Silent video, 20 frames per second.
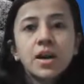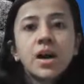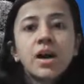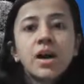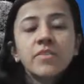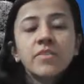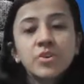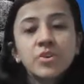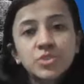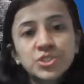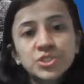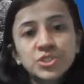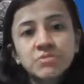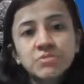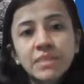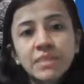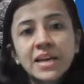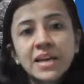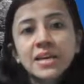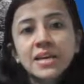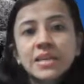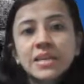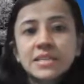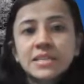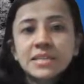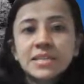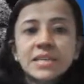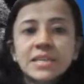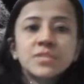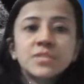Our question bank
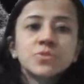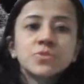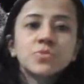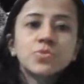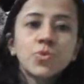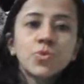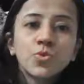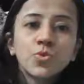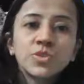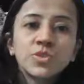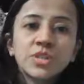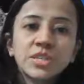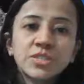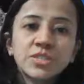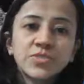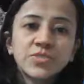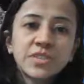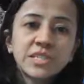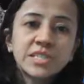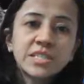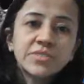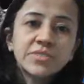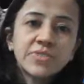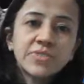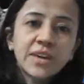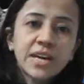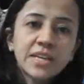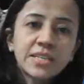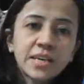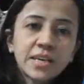contains more than
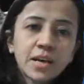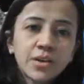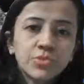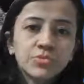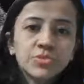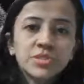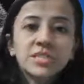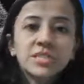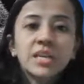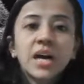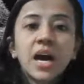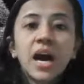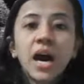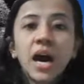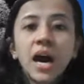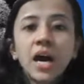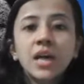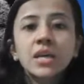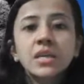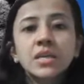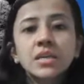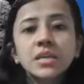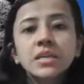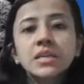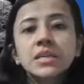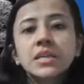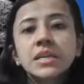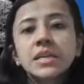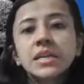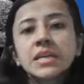25,000 high-yield
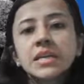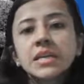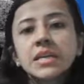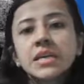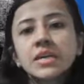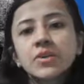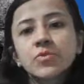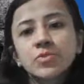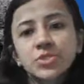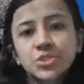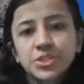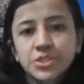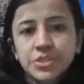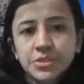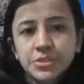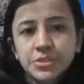clinical questions.